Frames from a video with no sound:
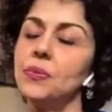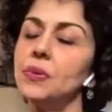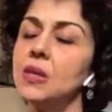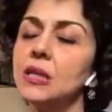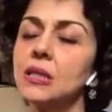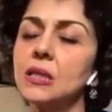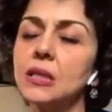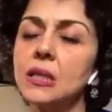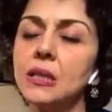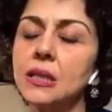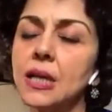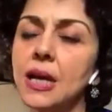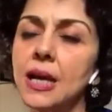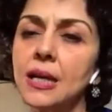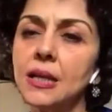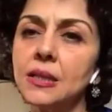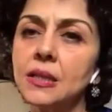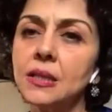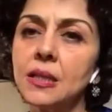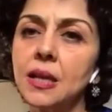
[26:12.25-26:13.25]
this
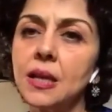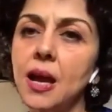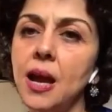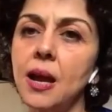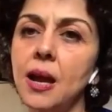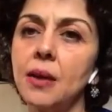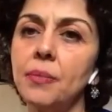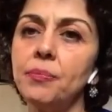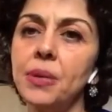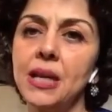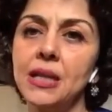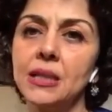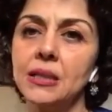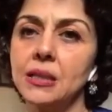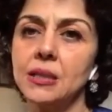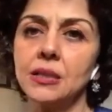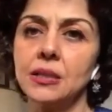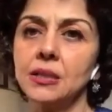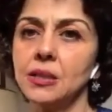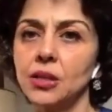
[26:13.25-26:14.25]
contains uh,
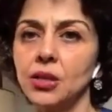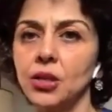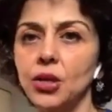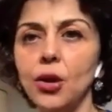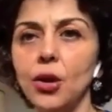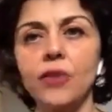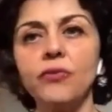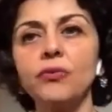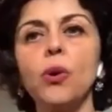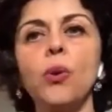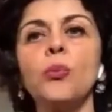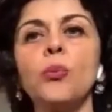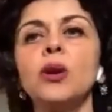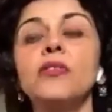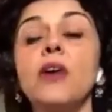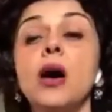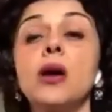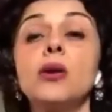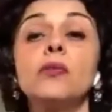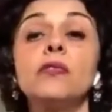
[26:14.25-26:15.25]
places that, you know, everyone will
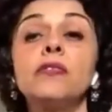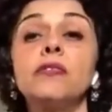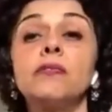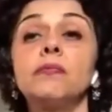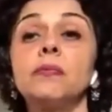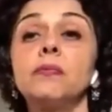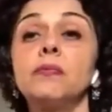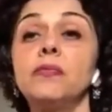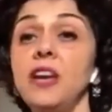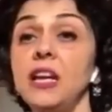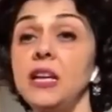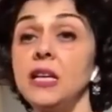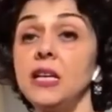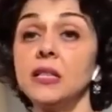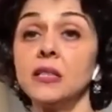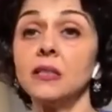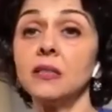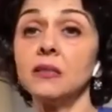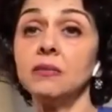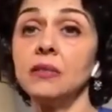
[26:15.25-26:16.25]
have heard of.
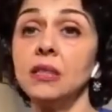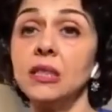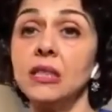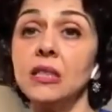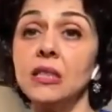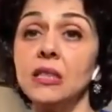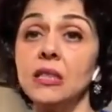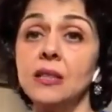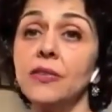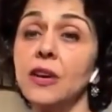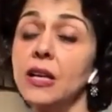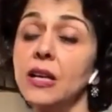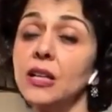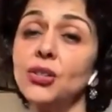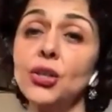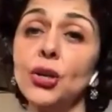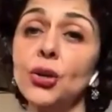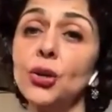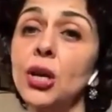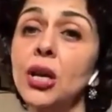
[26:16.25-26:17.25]
Venice is in the
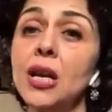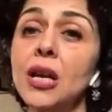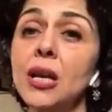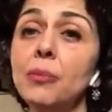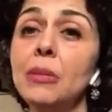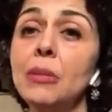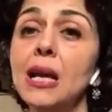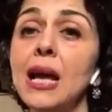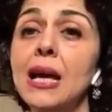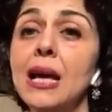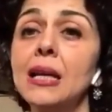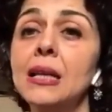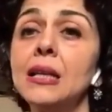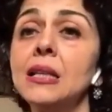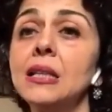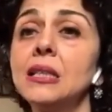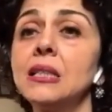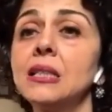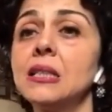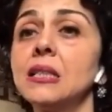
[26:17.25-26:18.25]
Veneto, Milan
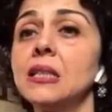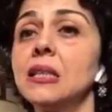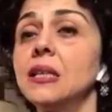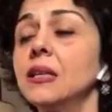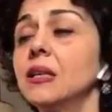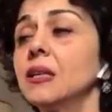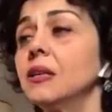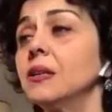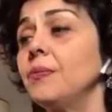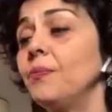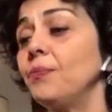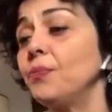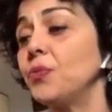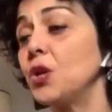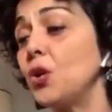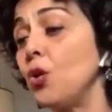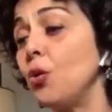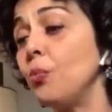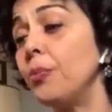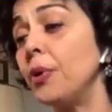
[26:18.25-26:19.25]
is in
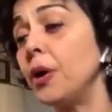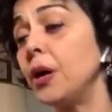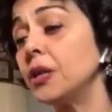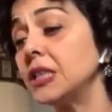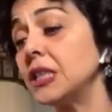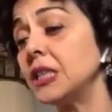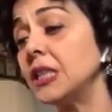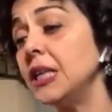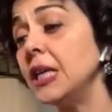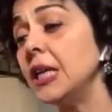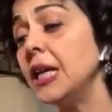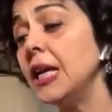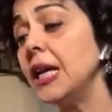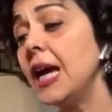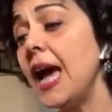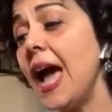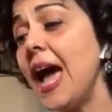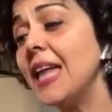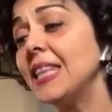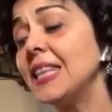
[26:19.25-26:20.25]
Lombardy,
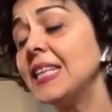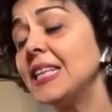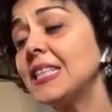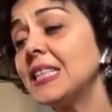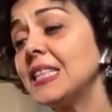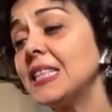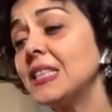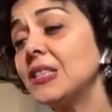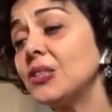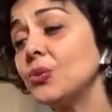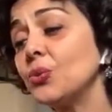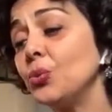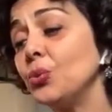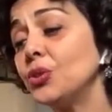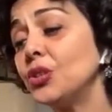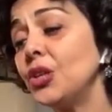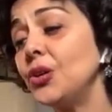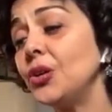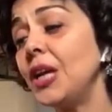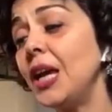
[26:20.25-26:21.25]
and this is
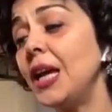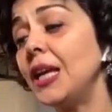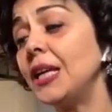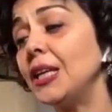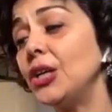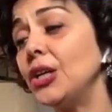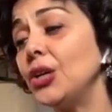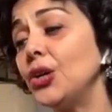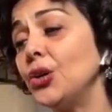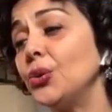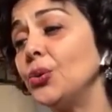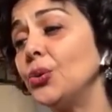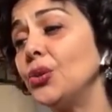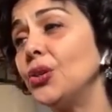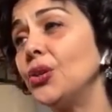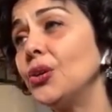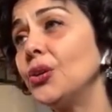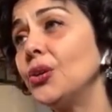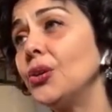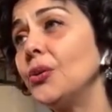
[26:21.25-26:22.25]
also, Kelly, you know,
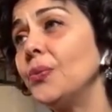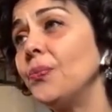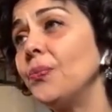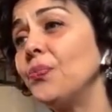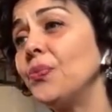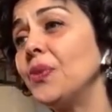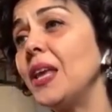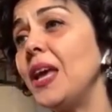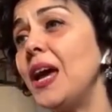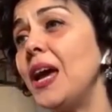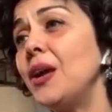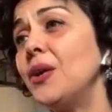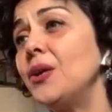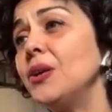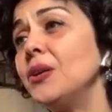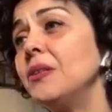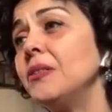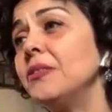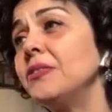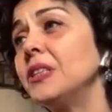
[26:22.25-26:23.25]
the
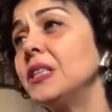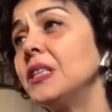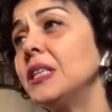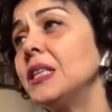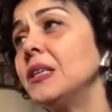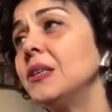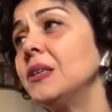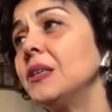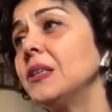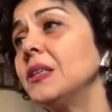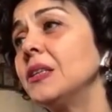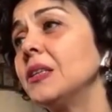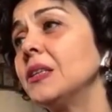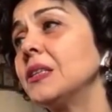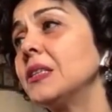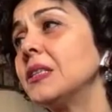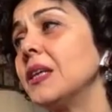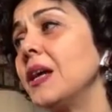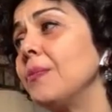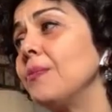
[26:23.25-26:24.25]
area of Italy that
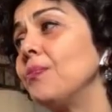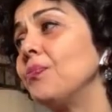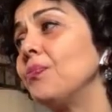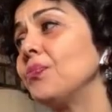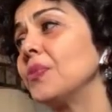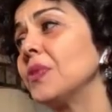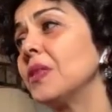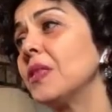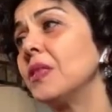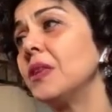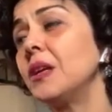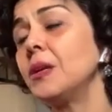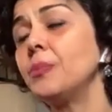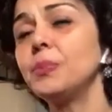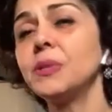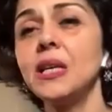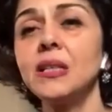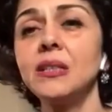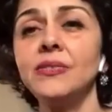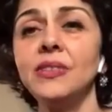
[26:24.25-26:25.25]
um, thirty
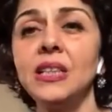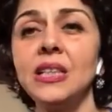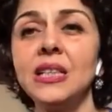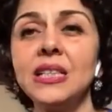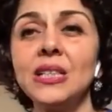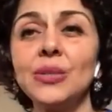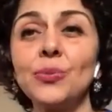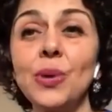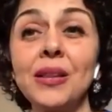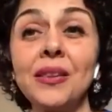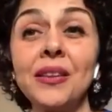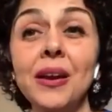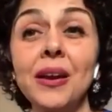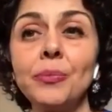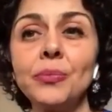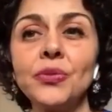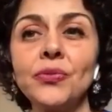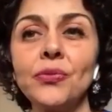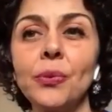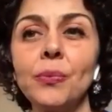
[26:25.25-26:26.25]
percent of Italy's wealth
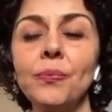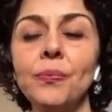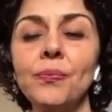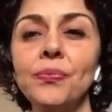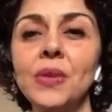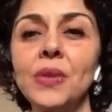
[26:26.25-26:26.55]
comes from.